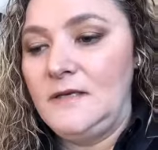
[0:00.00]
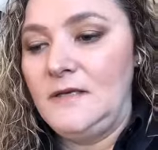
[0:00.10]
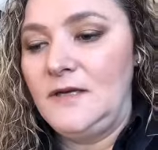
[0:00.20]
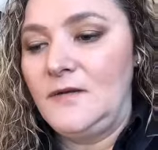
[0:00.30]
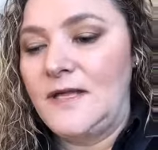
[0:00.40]

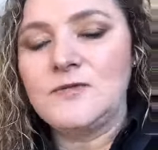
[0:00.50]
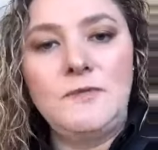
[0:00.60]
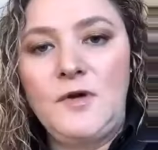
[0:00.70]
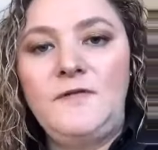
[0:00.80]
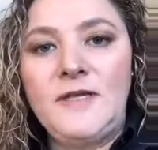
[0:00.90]
that's what
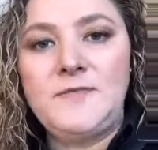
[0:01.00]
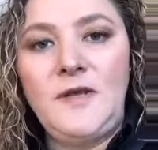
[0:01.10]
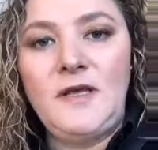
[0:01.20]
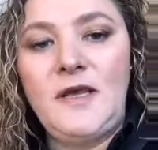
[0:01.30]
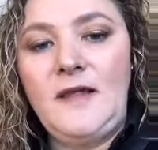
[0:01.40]
motivates
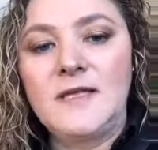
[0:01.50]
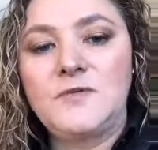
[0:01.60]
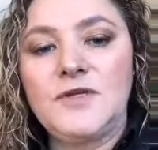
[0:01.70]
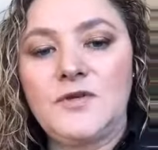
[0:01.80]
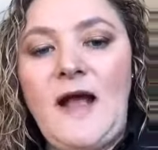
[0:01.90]
me. And that's
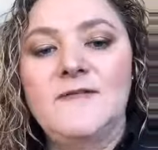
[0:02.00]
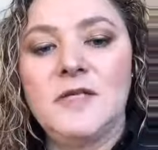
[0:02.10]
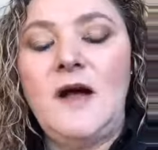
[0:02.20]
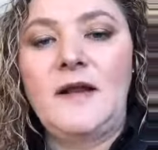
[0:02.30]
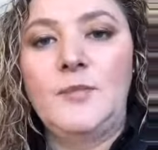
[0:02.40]
what drives
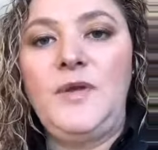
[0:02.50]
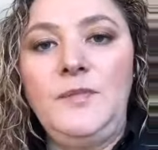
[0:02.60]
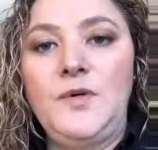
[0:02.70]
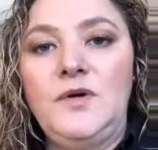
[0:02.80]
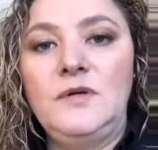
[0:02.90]
a lot of the
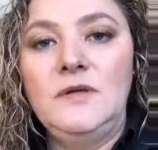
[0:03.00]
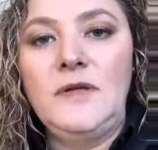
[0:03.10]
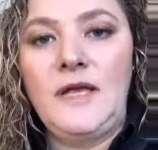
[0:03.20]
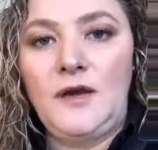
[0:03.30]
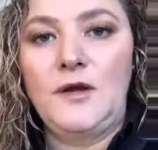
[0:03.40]
people
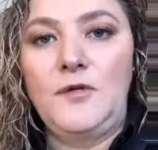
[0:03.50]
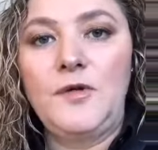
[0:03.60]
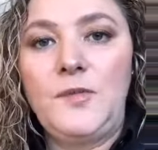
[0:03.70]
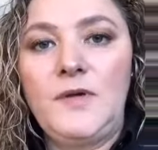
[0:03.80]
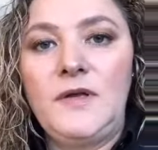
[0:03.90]
in our
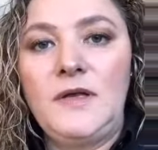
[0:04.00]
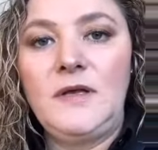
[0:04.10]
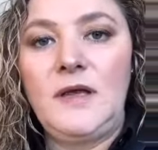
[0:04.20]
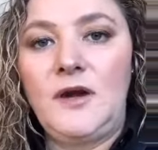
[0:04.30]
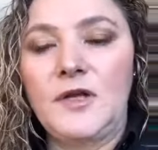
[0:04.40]
group,
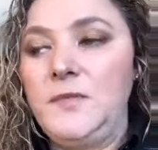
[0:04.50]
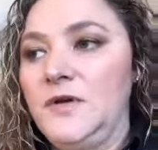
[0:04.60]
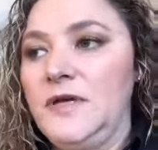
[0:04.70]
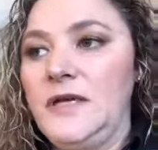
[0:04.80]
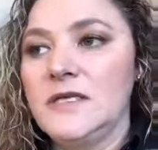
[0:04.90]
in our
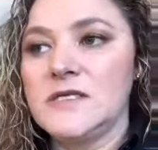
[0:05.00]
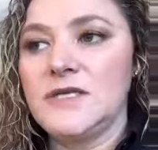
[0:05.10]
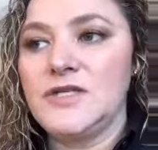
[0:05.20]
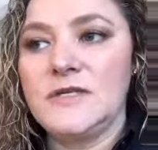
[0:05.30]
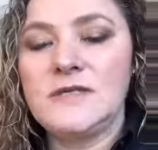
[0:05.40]
community, is
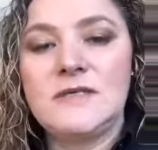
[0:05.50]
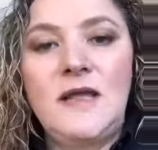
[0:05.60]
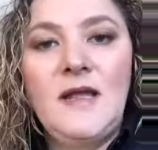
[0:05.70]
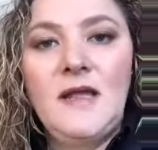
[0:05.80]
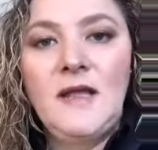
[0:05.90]
to just
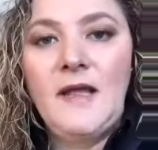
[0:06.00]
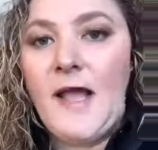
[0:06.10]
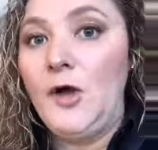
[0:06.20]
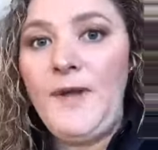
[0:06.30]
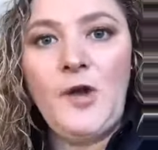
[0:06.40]

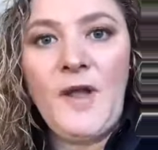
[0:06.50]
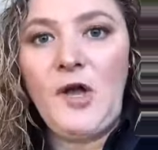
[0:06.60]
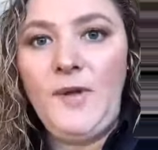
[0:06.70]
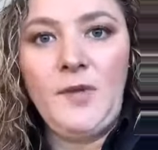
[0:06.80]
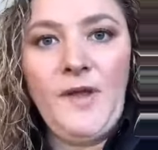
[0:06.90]
help
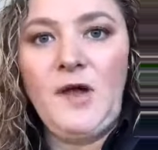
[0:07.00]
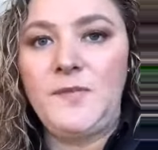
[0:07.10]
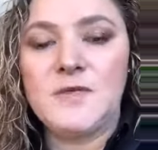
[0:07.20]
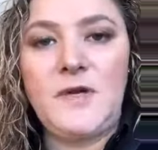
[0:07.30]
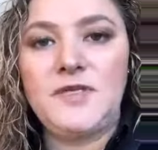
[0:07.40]

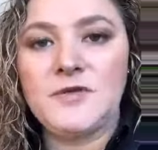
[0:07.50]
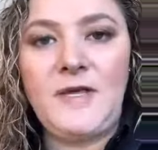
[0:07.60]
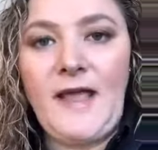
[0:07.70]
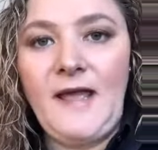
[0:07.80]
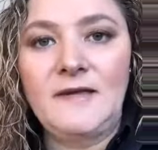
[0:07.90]
as much as
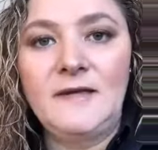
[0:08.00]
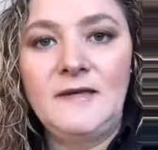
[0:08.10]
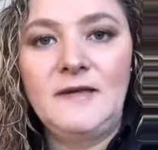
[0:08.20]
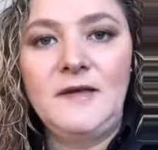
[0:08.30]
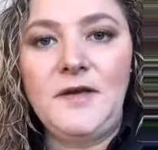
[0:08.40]
we can,
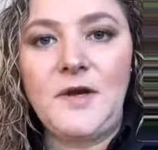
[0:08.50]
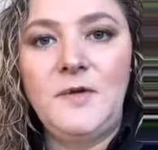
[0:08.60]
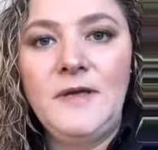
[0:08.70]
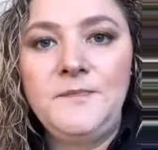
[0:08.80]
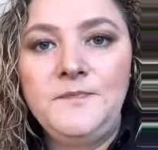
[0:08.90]

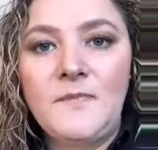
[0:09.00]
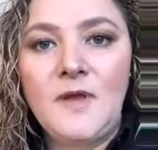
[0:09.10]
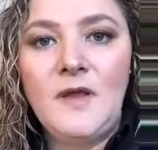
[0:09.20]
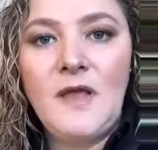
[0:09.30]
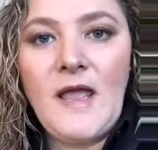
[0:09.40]

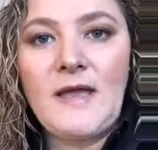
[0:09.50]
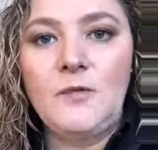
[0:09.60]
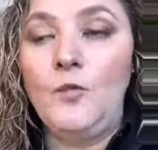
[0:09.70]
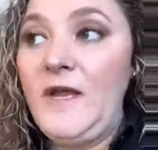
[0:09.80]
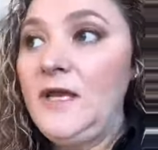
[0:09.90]

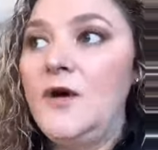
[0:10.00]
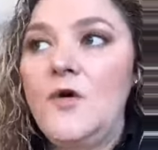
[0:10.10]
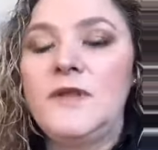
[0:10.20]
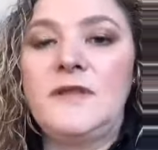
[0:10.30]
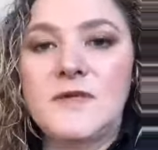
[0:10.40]
and we
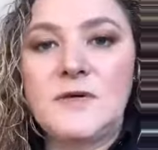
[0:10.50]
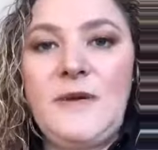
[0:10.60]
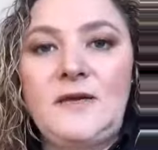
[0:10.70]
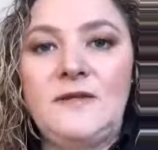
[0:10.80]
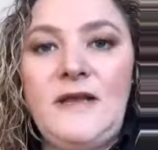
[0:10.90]
know that there's a
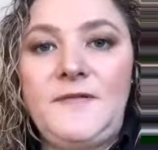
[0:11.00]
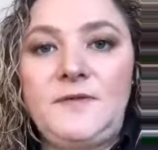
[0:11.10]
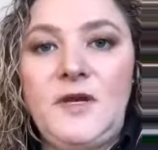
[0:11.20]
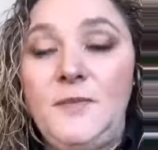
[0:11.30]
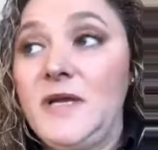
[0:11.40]
better life
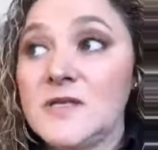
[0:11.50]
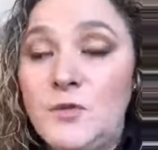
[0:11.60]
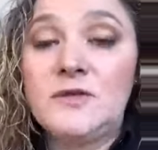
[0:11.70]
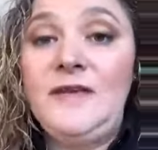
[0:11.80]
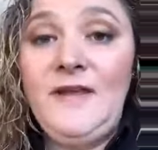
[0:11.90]
out there because
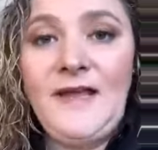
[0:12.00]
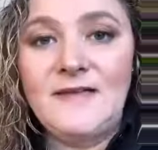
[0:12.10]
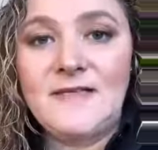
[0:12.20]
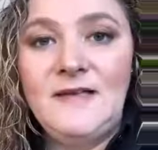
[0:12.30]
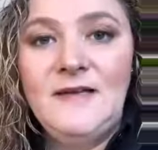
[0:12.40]
we're living
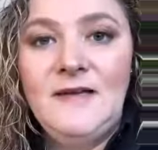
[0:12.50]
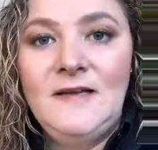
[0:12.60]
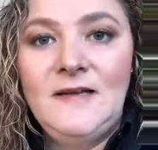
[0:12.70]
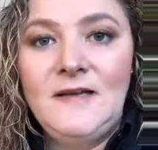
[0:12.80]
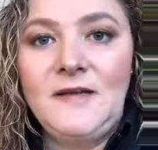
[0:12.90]
it,
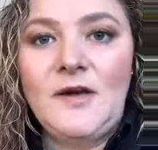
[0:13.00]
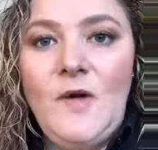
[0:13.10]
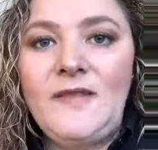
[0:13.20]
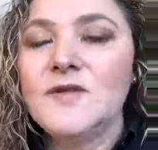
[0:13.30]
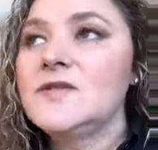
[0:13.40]

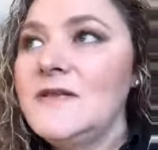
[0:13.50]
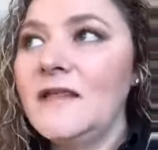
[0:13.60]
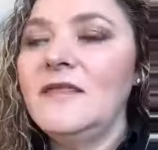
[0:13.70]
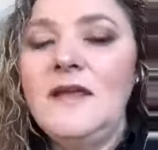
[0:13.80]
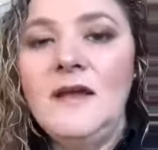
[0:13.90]
and there's
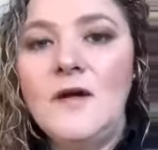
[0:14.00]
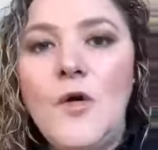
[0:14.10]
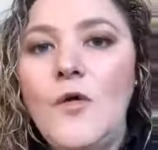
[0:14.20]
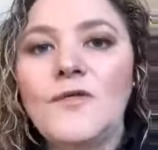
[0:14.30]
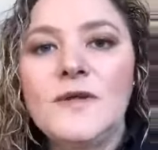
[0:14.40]
nothing
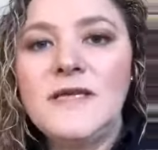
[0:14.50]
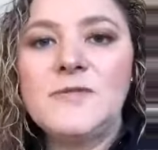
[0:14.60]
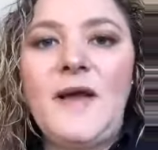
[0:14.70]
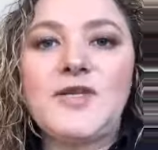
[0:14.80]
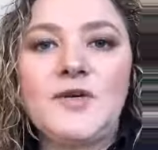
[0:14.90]
overly
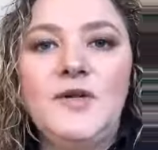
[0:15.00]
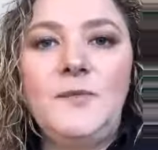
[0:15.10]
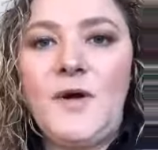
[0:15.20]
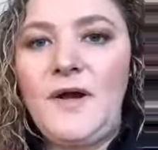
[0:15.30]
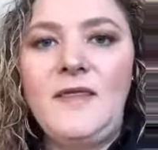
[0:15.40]
special about